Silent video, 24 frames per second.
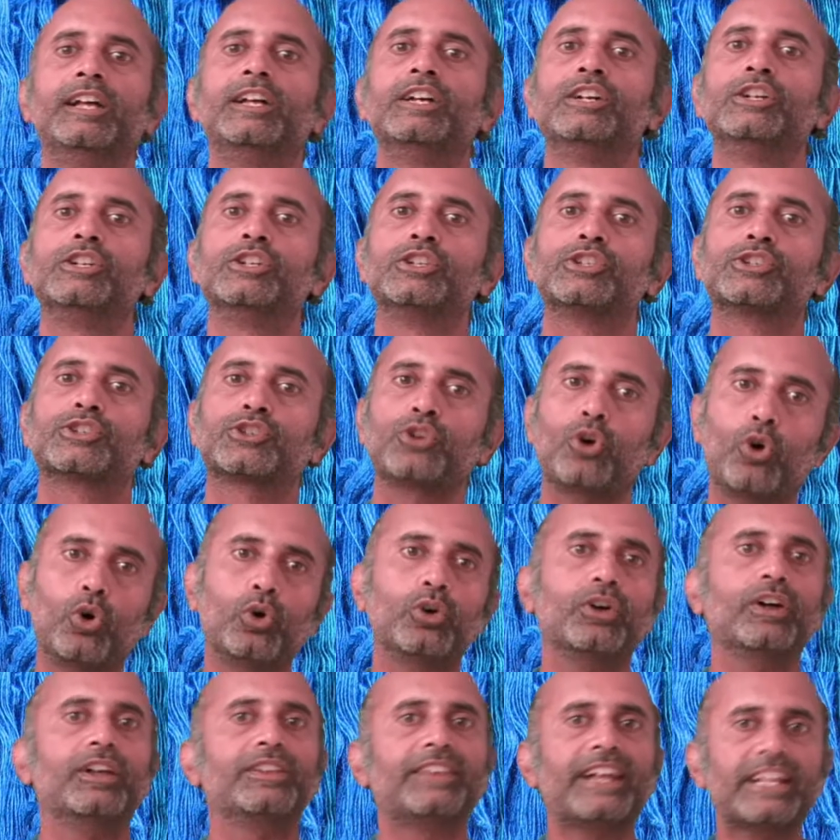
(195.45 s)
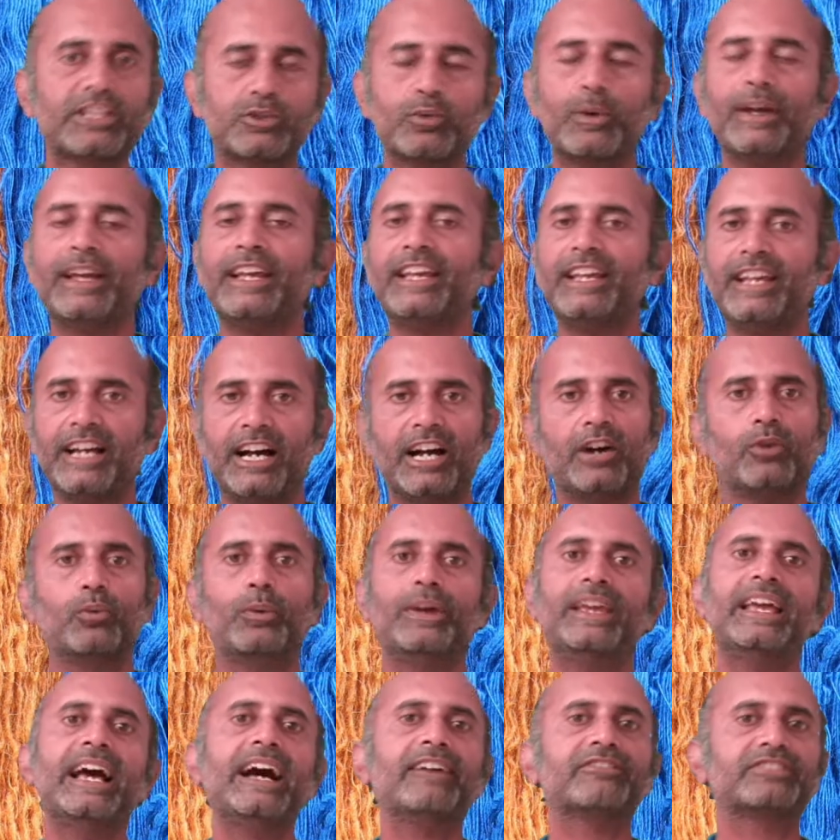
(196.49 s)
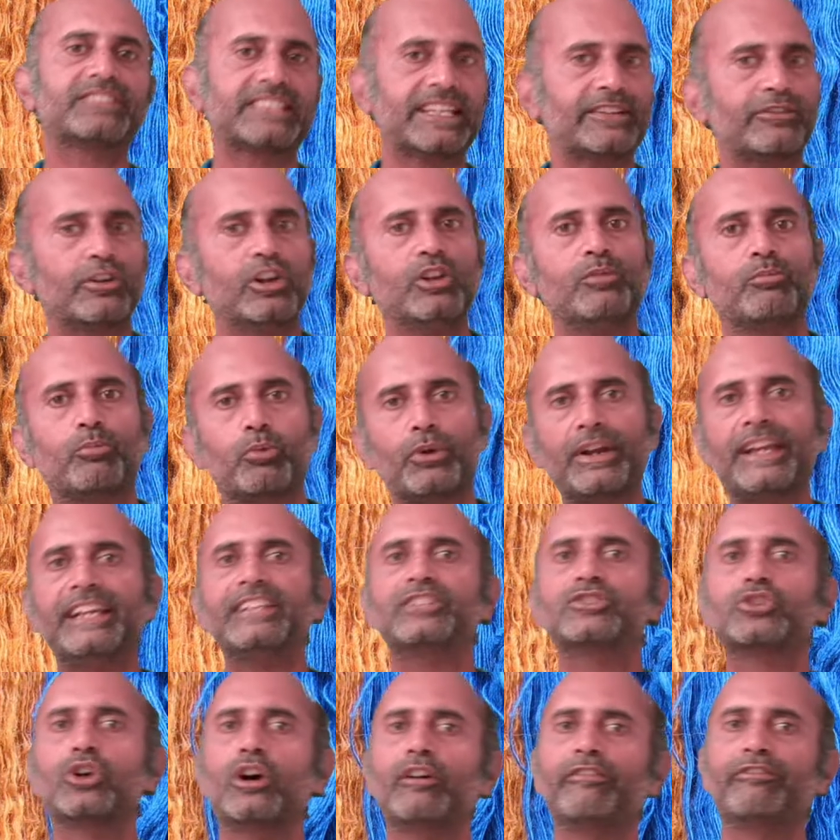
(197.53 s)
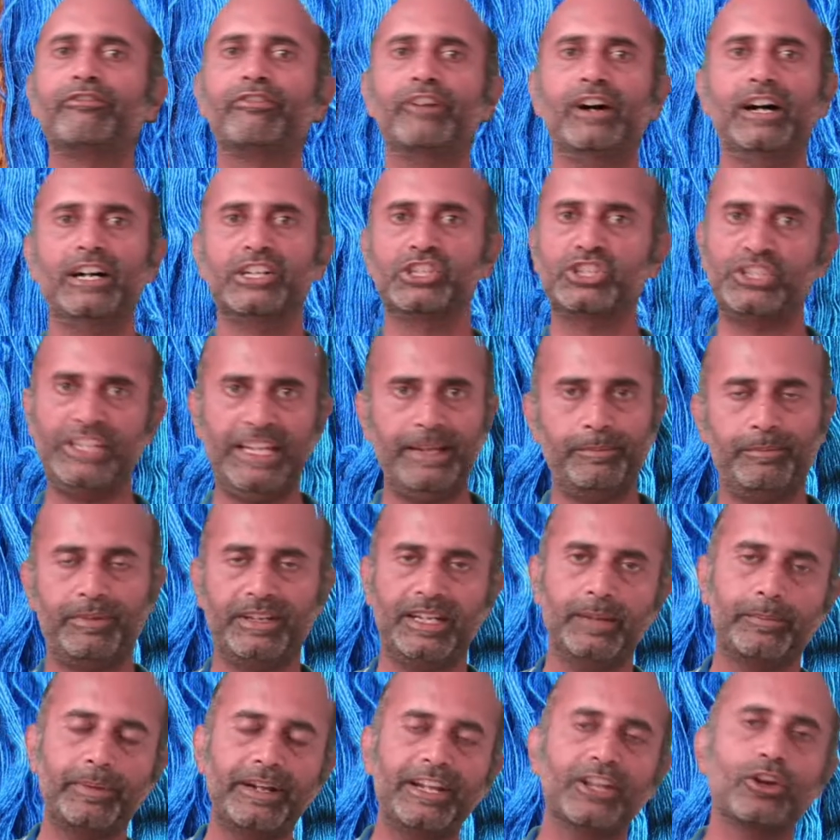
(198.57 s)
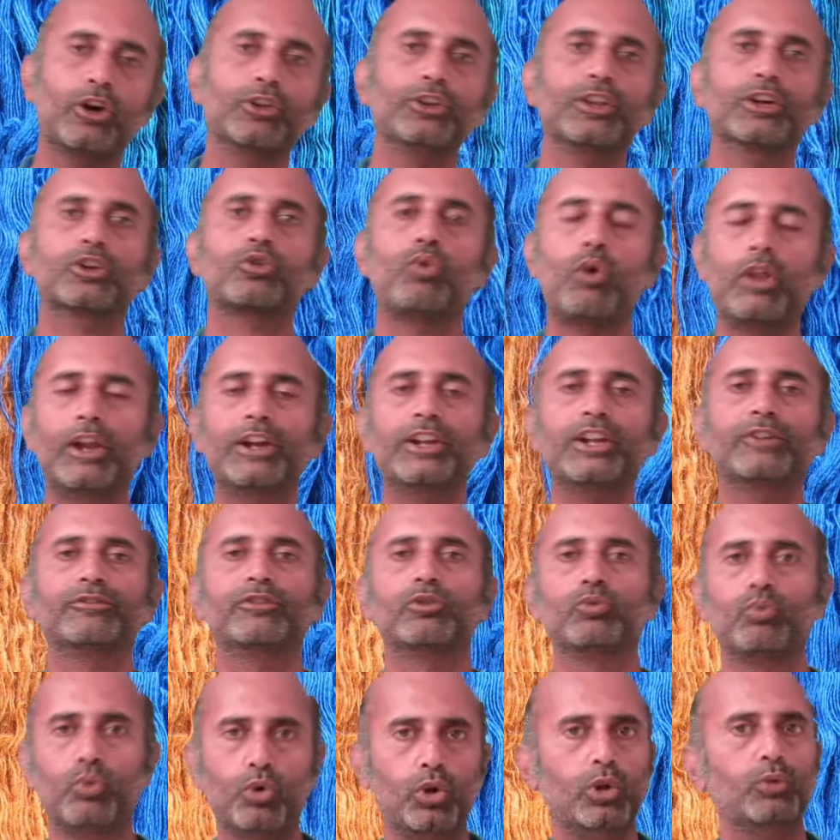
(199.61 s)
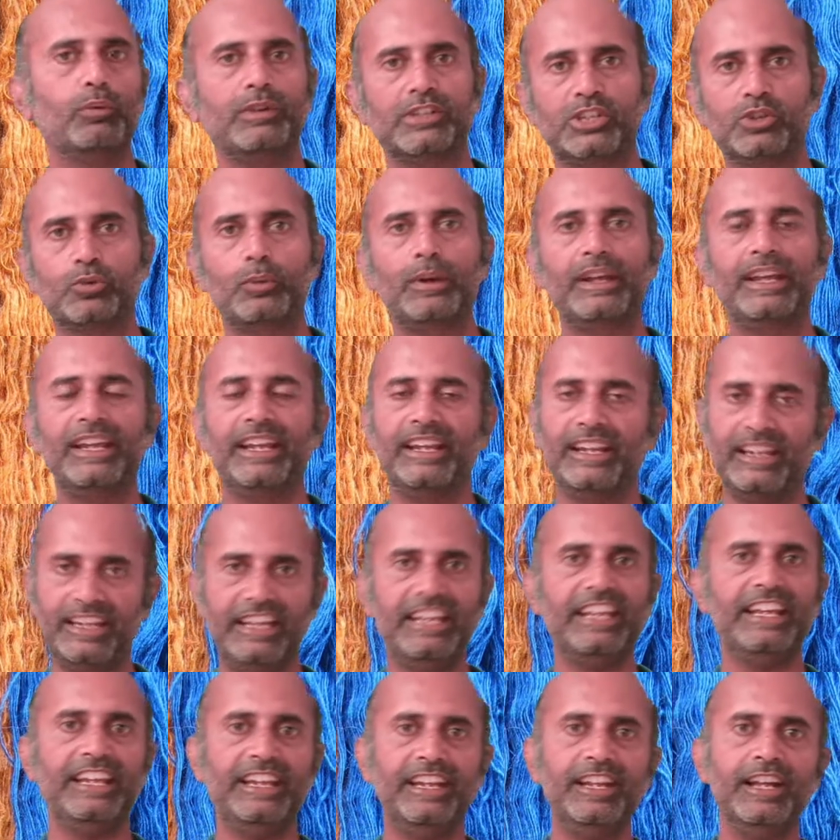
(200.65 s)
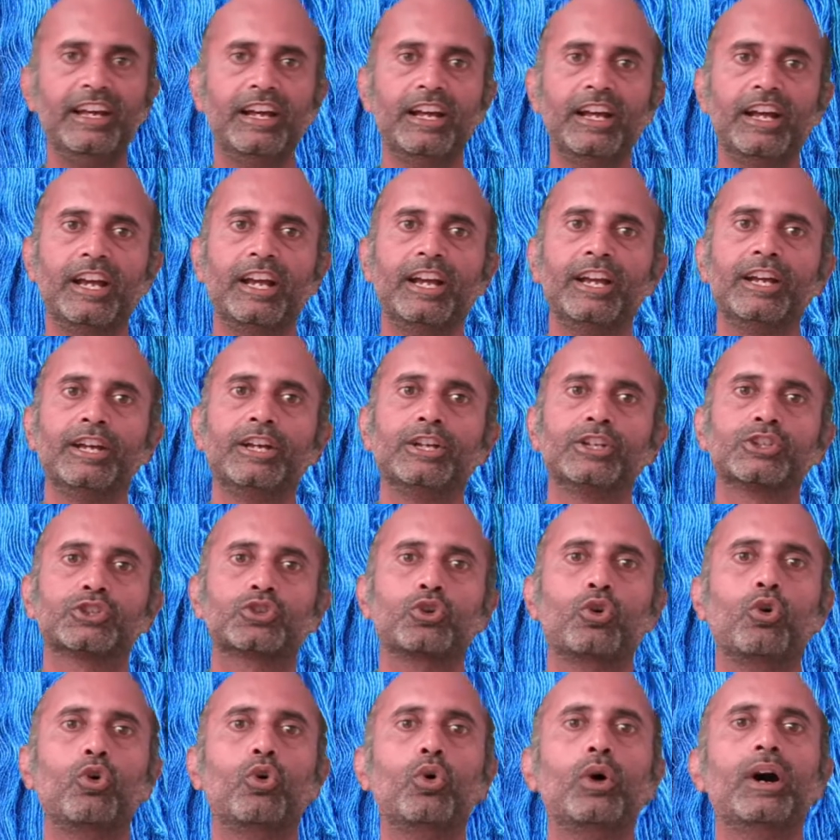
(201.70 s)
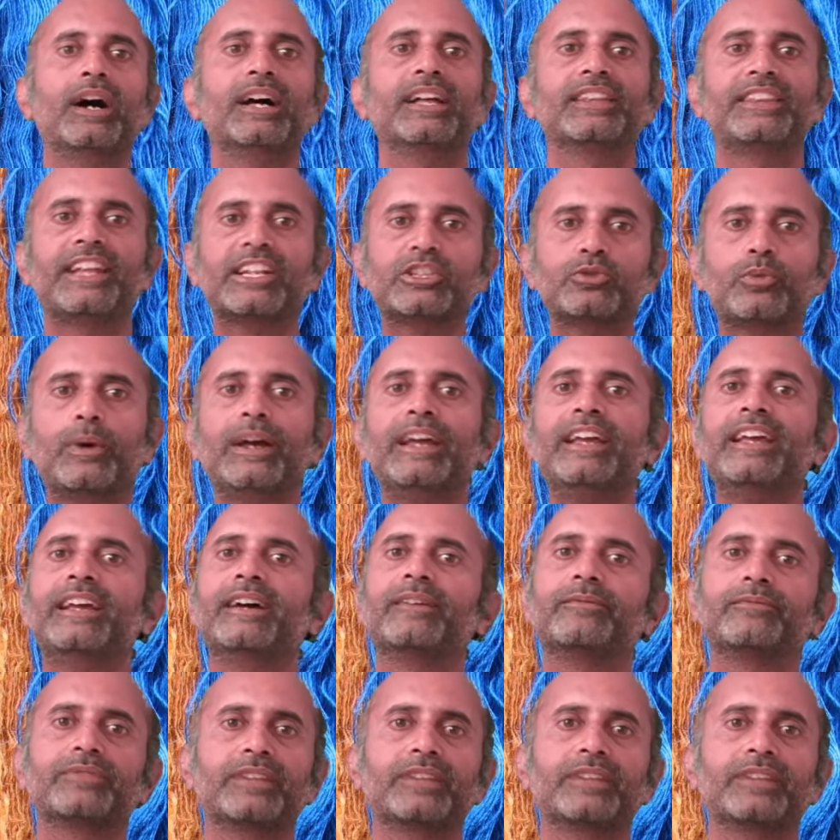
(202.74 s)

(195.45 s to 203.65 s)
So that's why we have several breeds of sheep depending on the quality of the wool which we need. So that's why